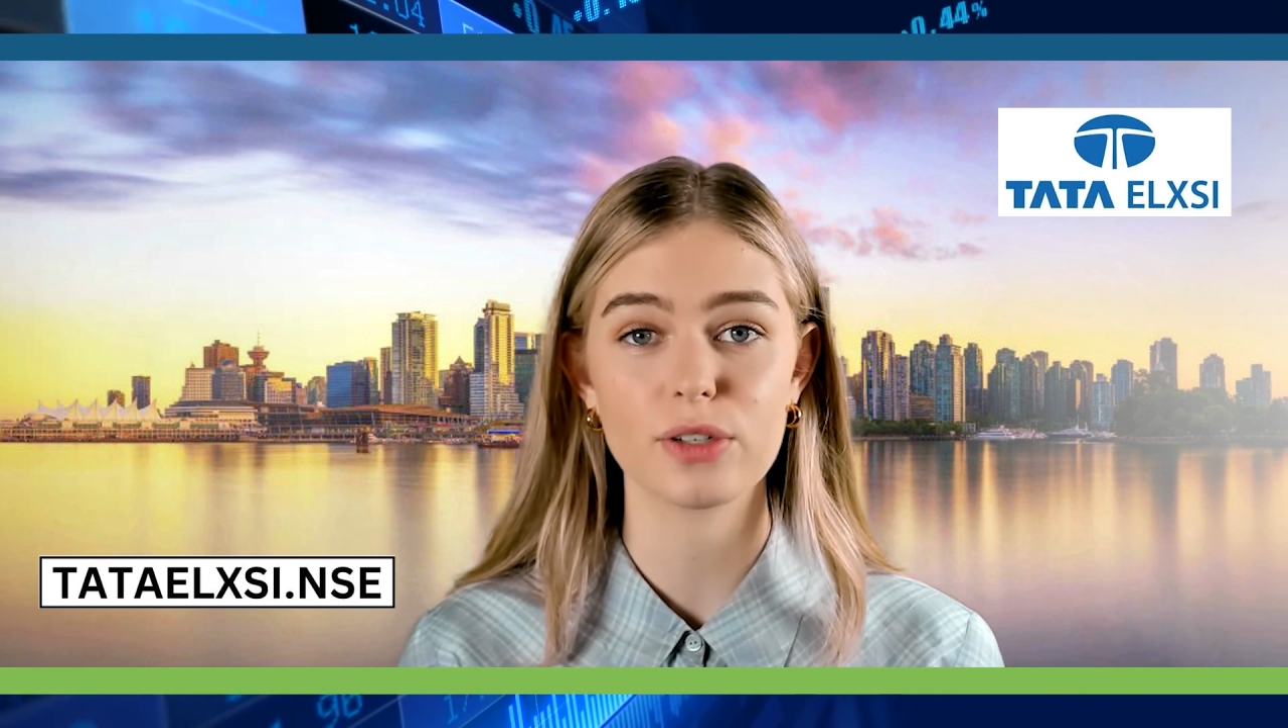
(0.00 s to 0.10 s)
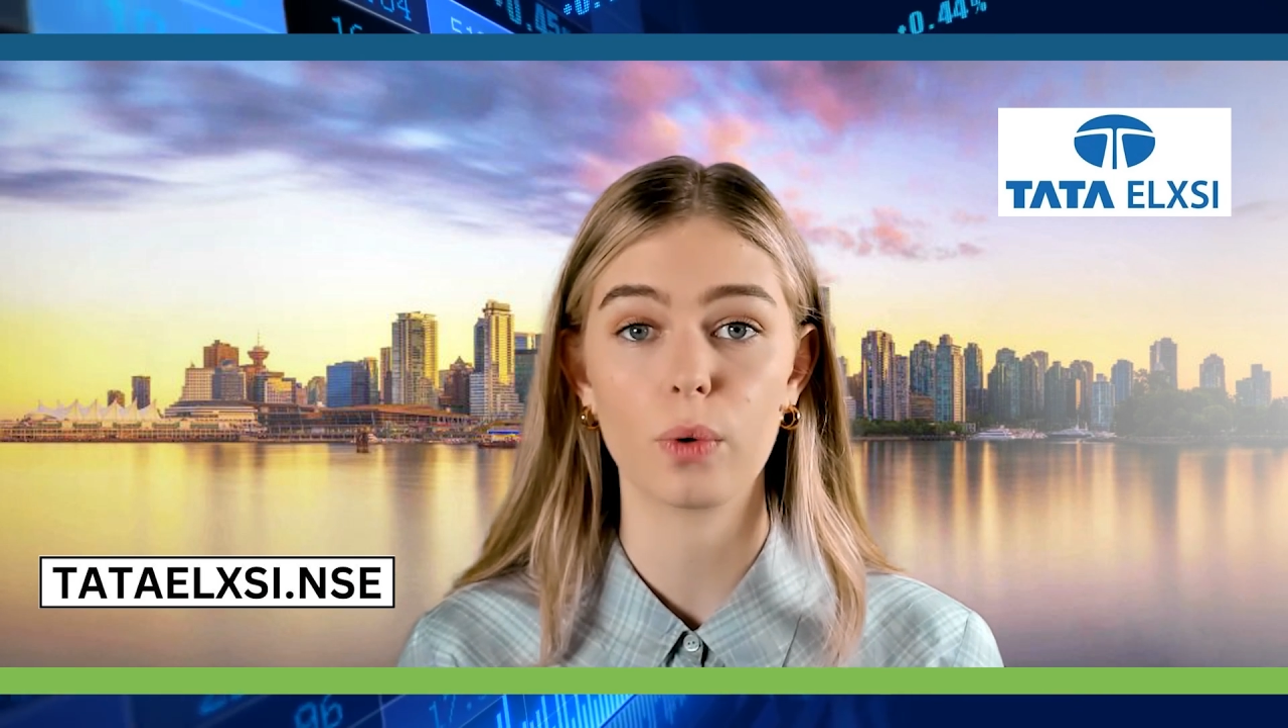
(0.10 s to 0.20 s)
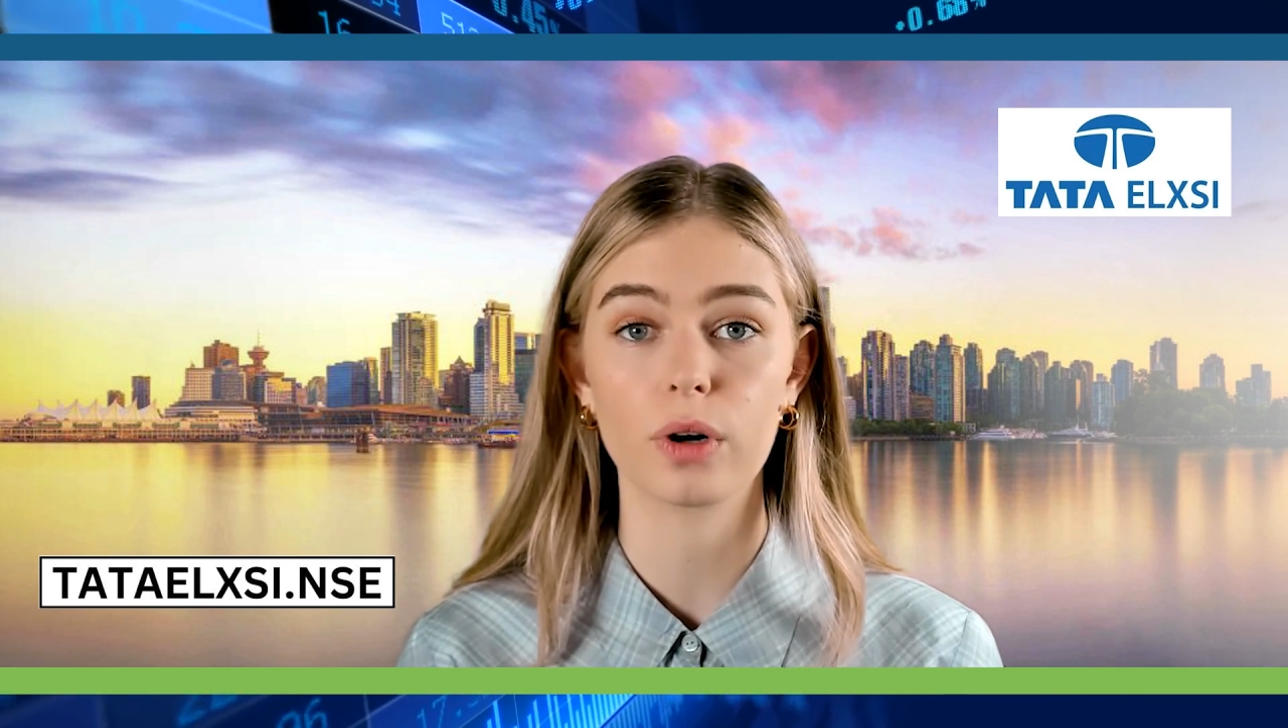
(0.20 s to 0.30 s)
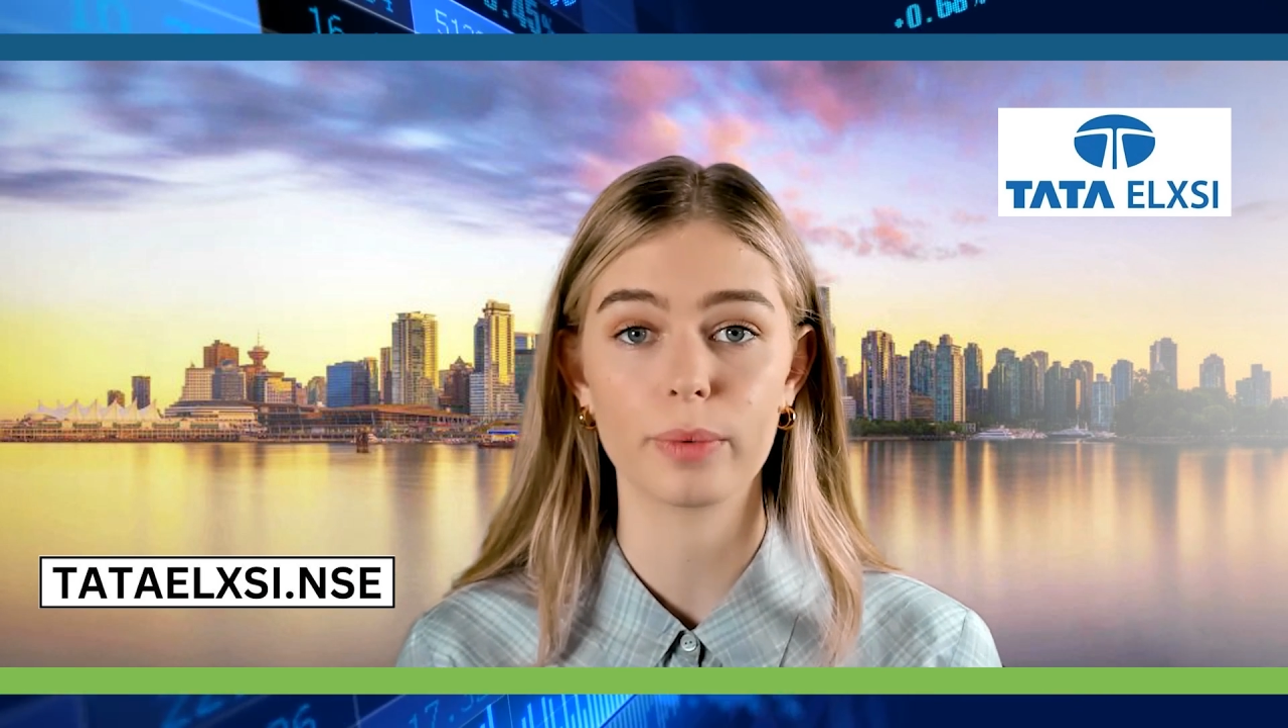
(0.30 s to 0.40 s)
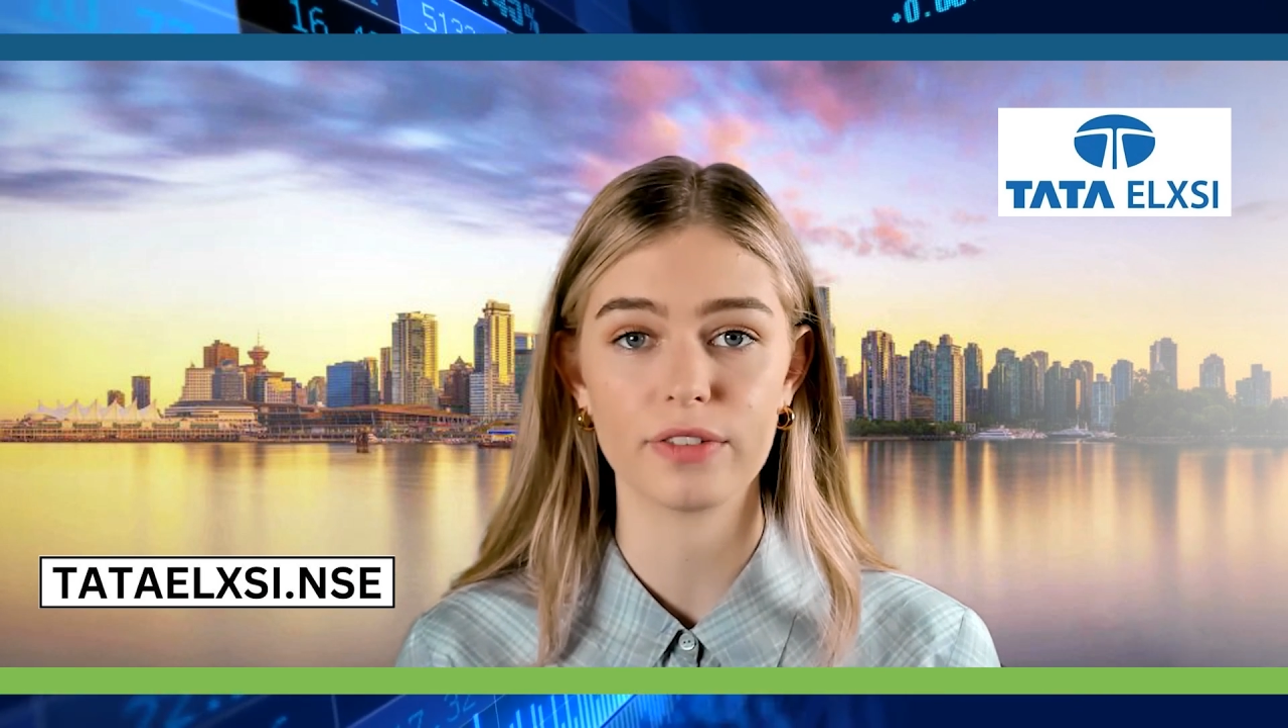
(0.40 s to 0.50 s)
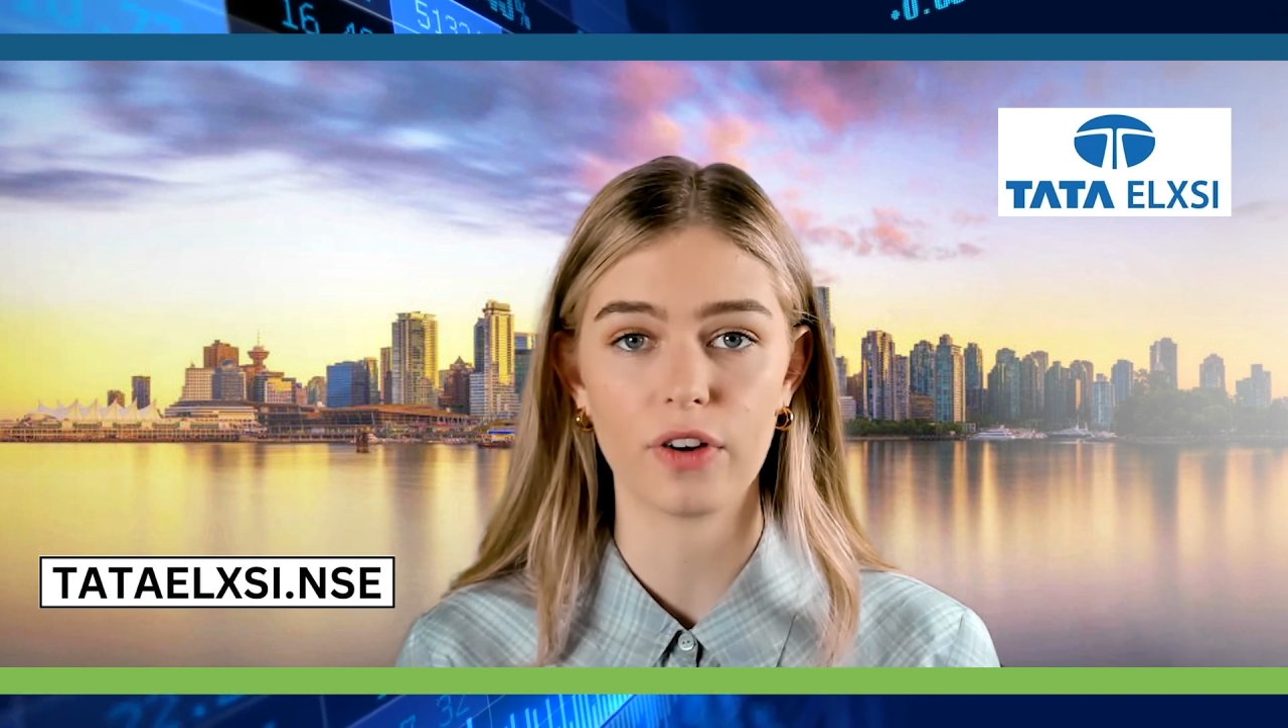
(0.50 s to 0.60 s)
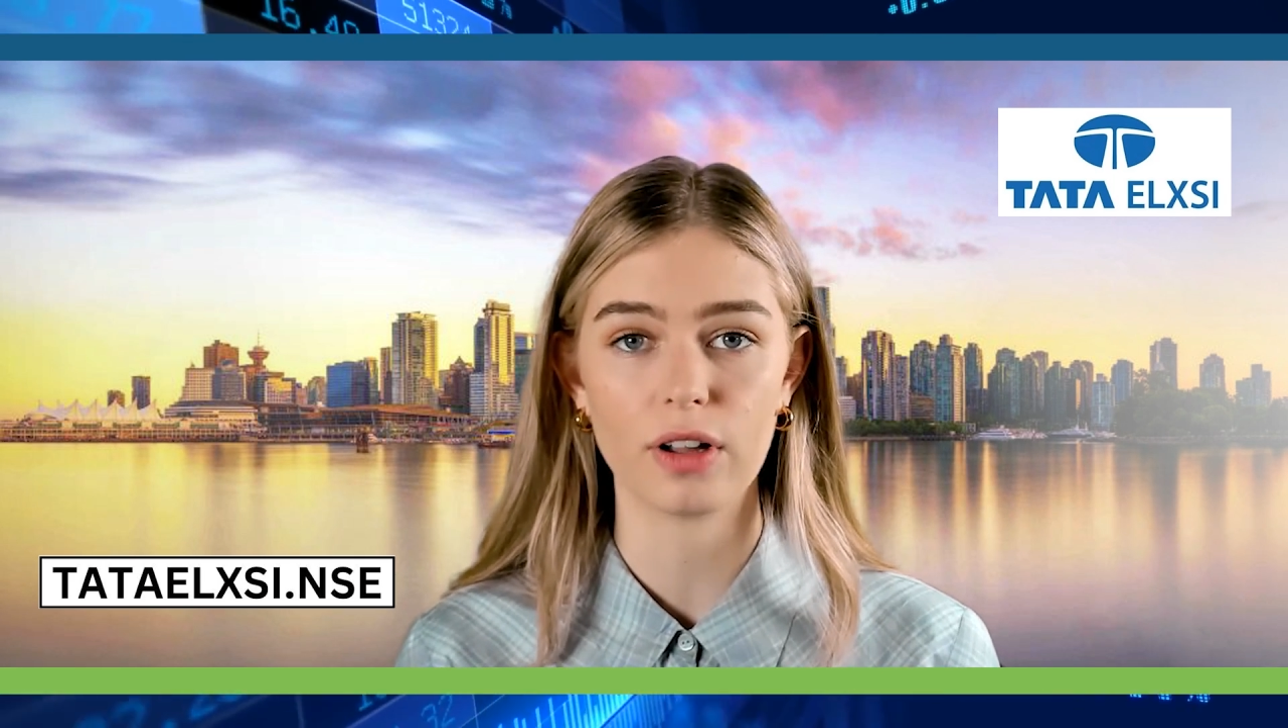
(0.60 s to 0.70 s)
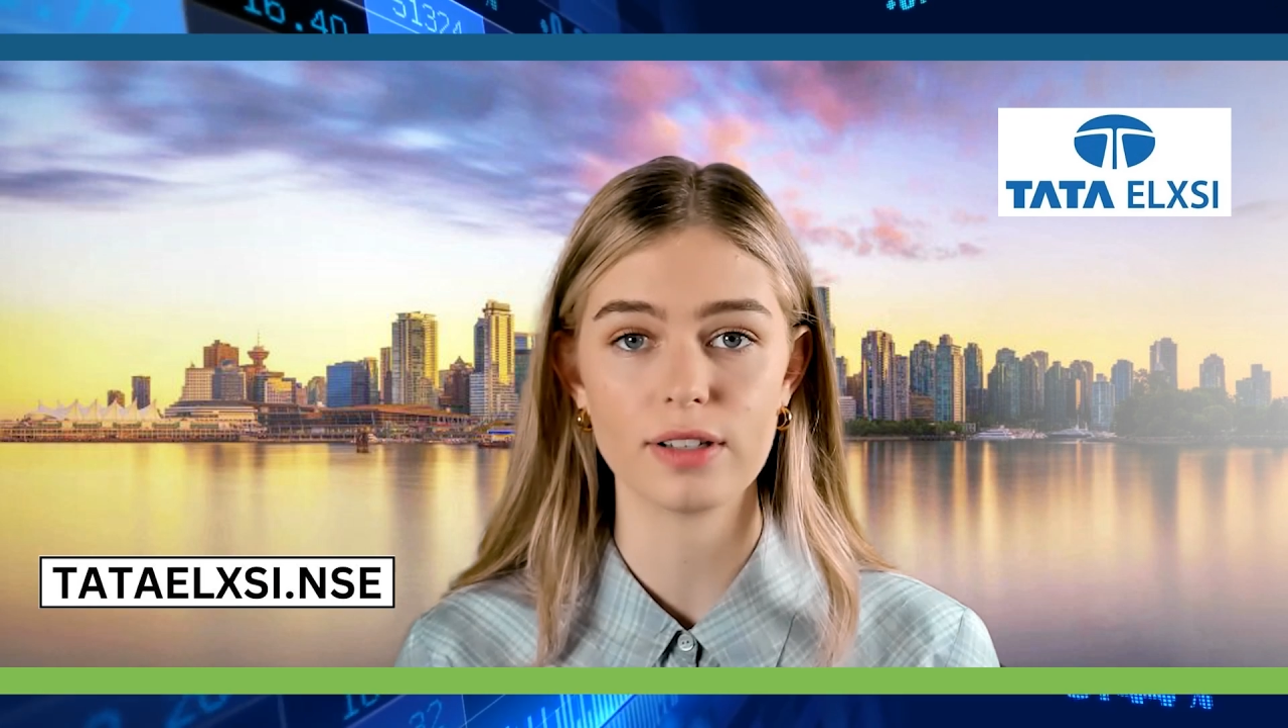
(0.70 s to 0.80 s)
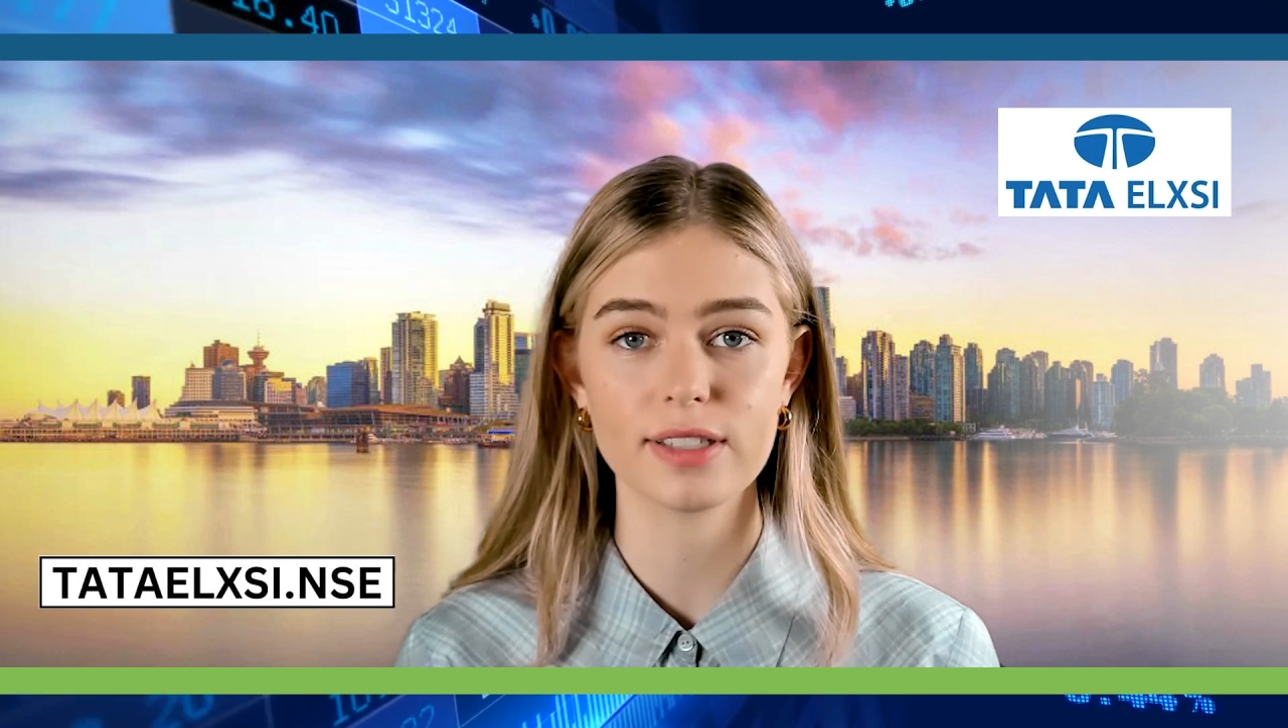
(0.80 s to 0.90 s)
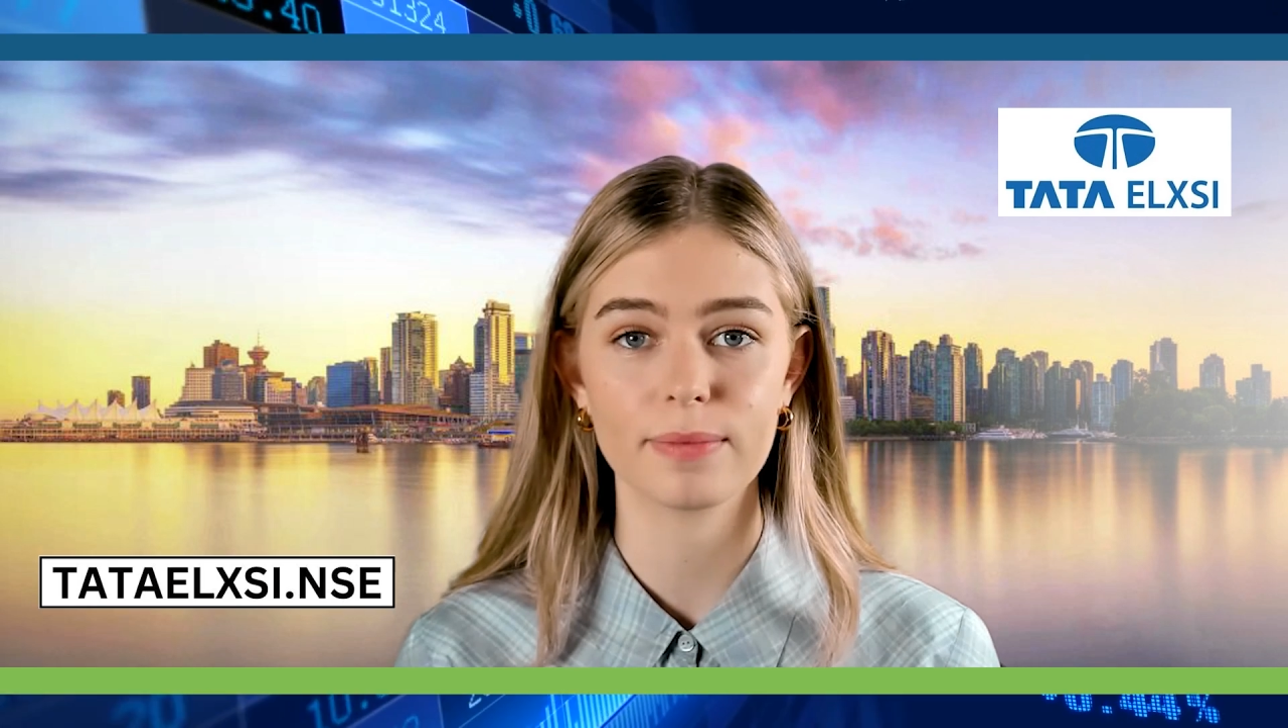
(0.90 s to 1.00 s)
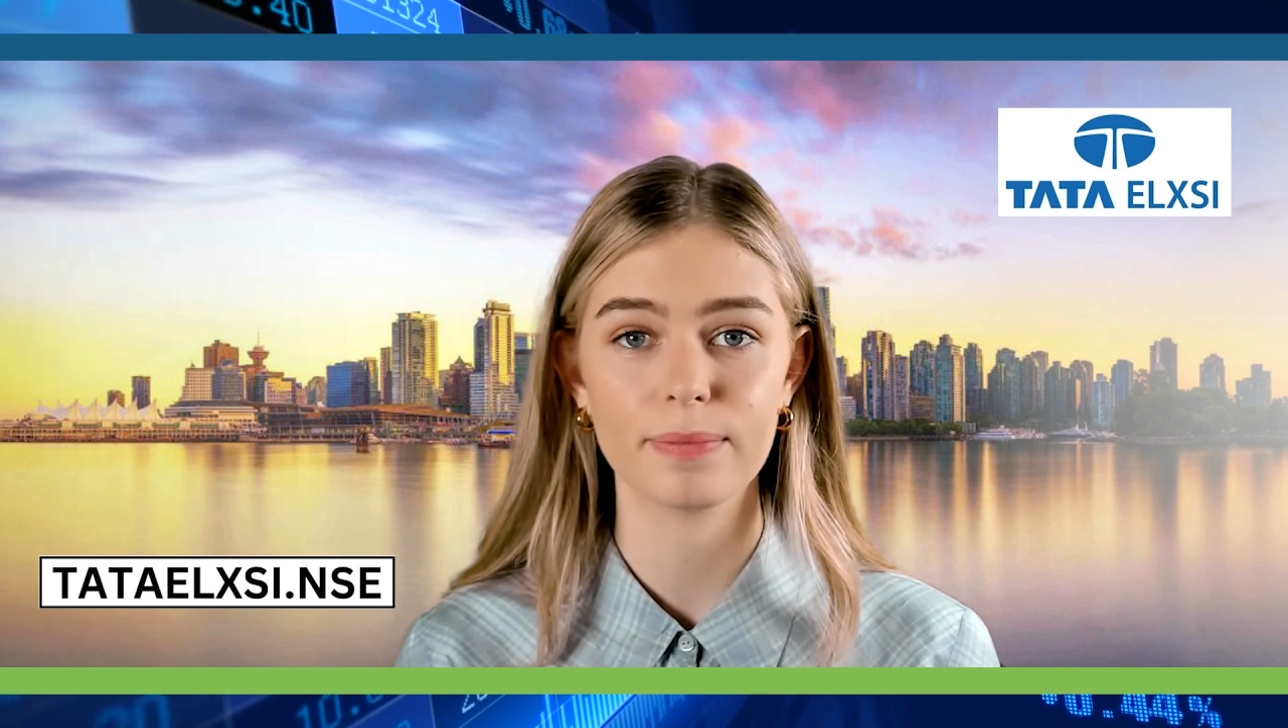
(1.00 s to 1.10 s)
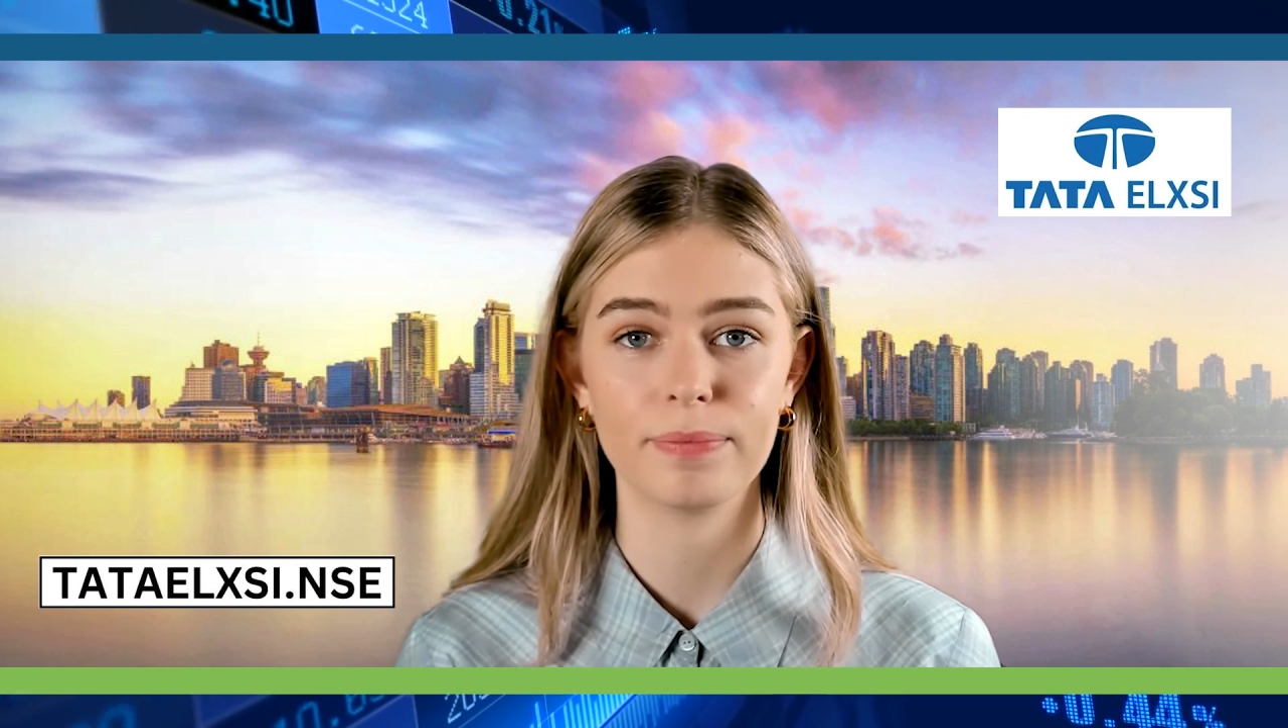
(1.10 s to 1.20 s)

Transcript: or windfalls.